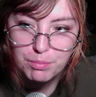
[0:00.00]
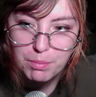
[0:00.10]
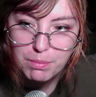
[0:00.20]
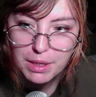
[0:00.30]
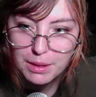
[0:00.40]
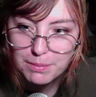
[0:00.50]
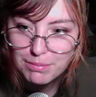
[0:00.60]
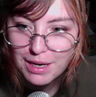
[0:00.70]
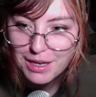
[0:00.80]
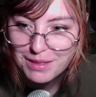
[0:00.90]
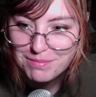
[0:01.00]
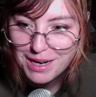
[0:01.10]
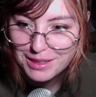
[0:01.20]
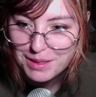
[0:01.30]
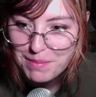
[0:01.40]
Bring
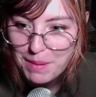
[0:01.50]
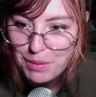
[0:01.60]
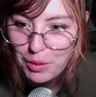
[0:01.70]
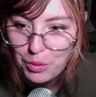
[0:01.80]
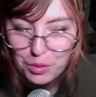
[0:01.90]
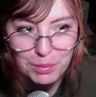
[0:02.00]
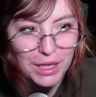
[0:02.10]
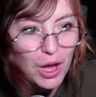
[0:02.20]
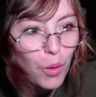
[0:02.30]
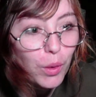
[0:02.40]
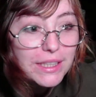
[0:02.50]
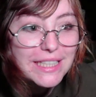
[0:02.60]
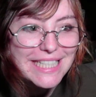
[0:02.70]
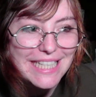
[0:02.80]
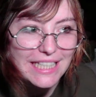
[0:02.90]
back the paper corp. What
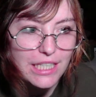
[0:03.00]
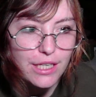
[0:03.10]
does it